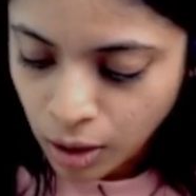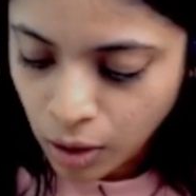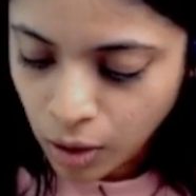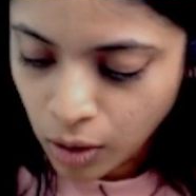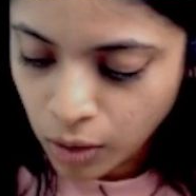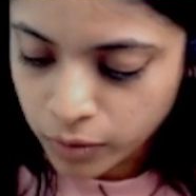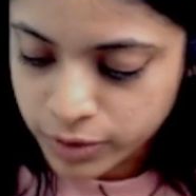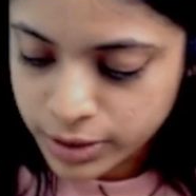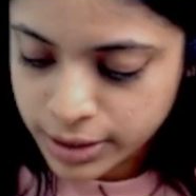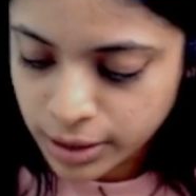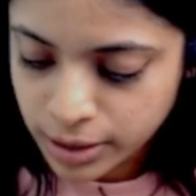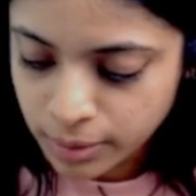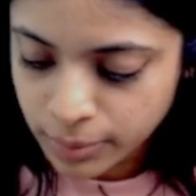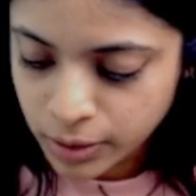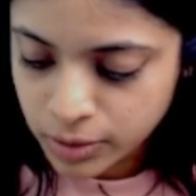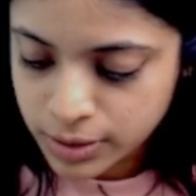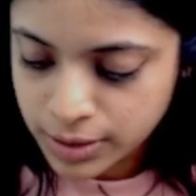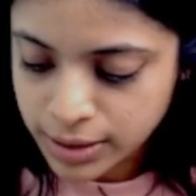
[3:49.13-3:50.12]
obviously,
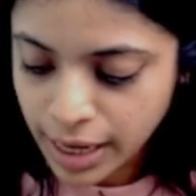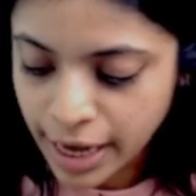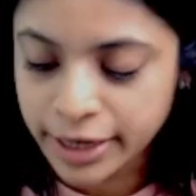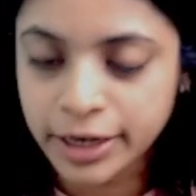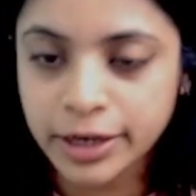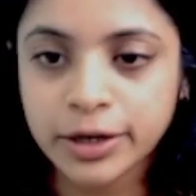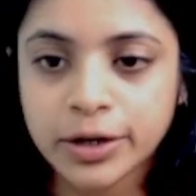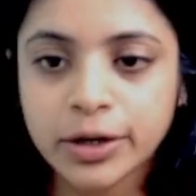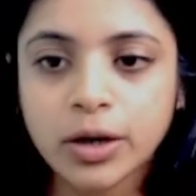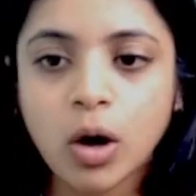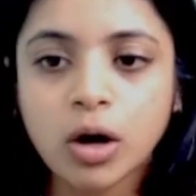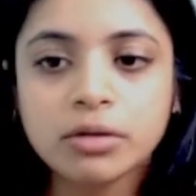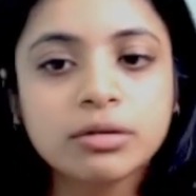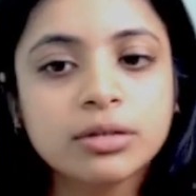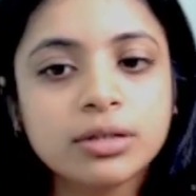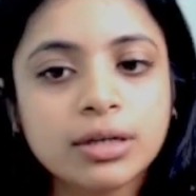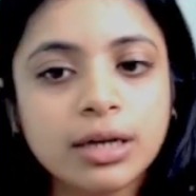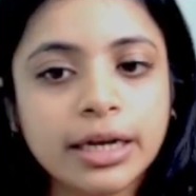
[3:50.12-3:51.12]
because I
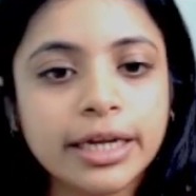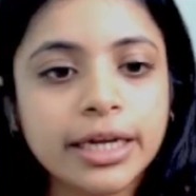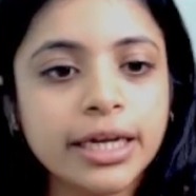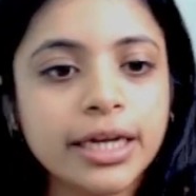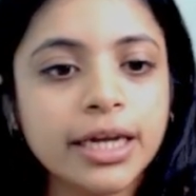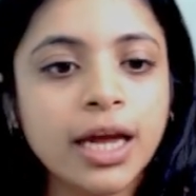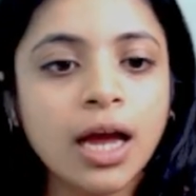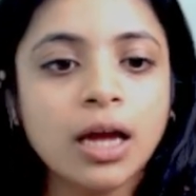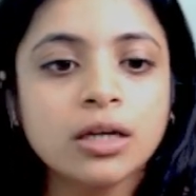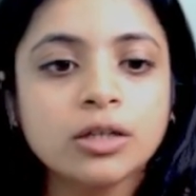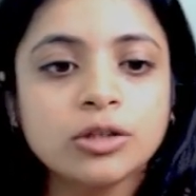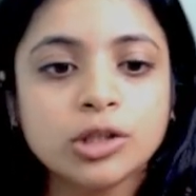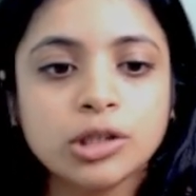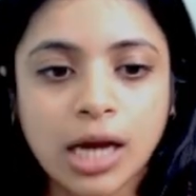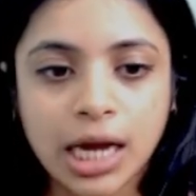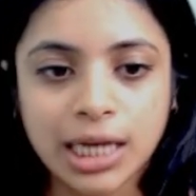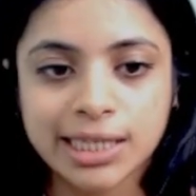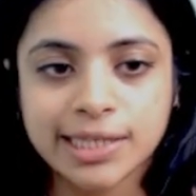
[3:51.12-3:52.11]
cannot really
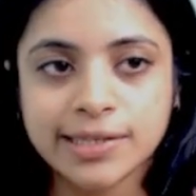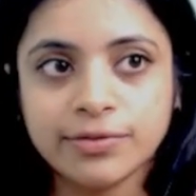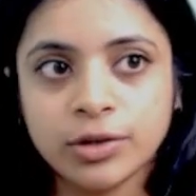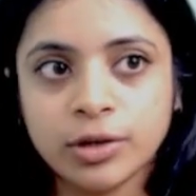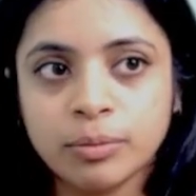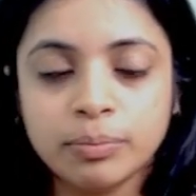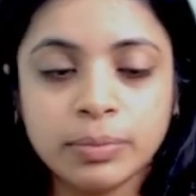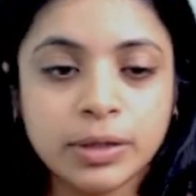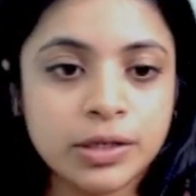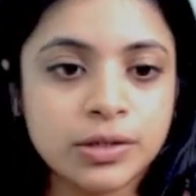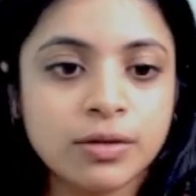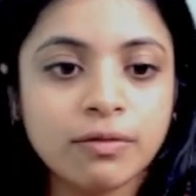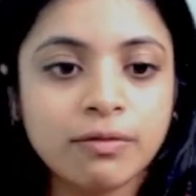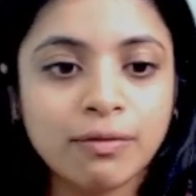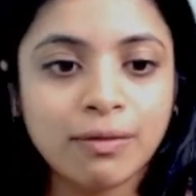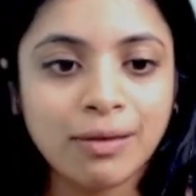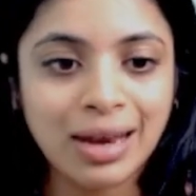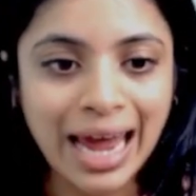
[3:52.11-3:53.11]
transfer a piece
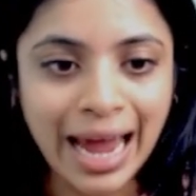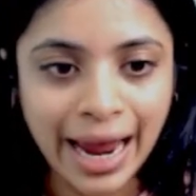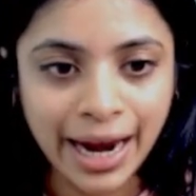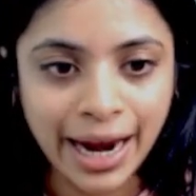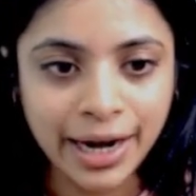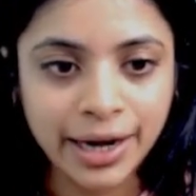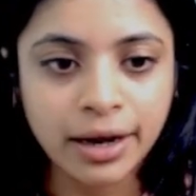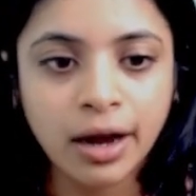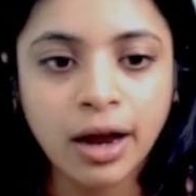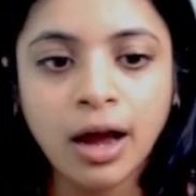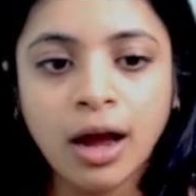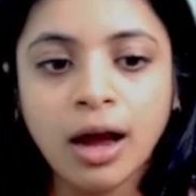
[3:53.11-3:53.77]
of land